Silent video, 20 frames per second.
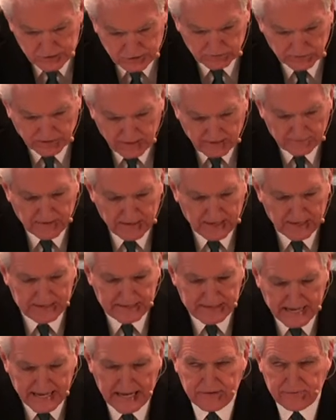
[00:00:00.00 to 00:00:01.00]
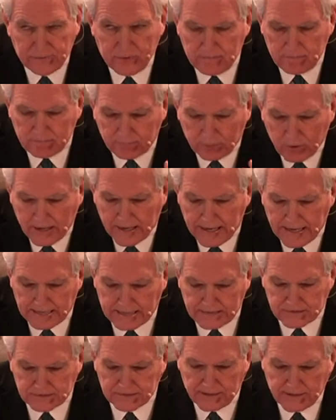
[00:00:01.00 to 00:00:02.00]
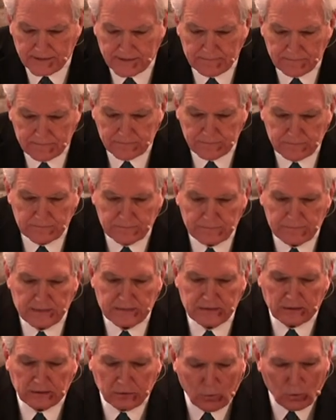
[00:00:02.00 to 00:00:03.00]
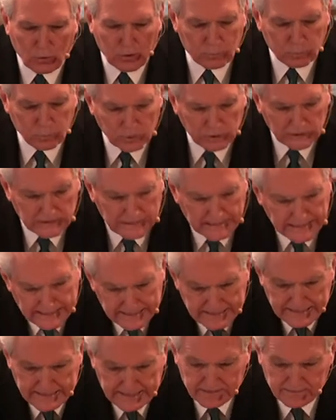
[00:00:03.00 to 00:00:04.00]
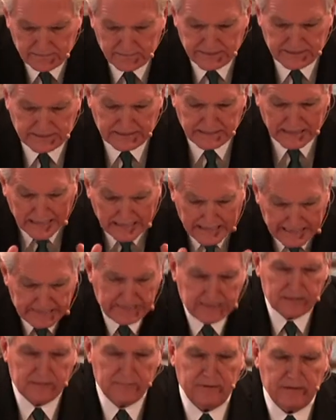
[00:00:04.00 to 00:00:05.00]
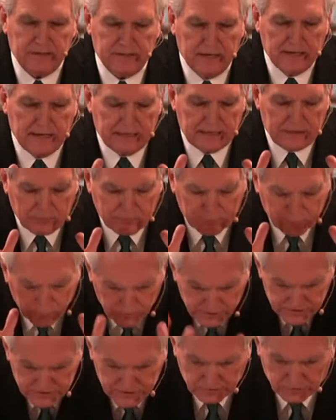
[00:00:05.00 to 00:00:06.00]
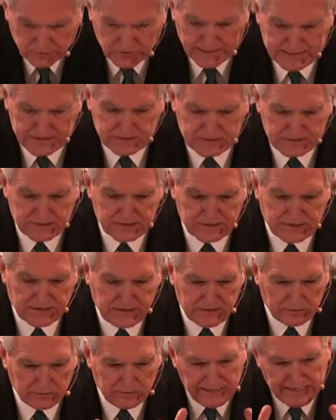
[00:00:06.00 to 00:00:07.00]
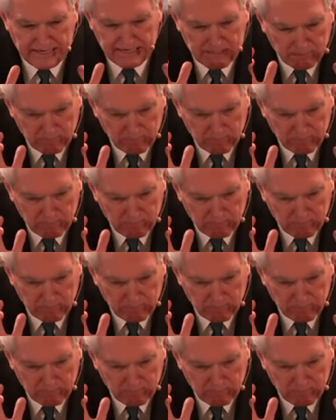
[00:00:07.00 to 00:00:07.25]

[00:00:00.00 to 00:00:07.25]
love, David prays that the Lord will lead him and guide him and through this crisis, that he'll lead him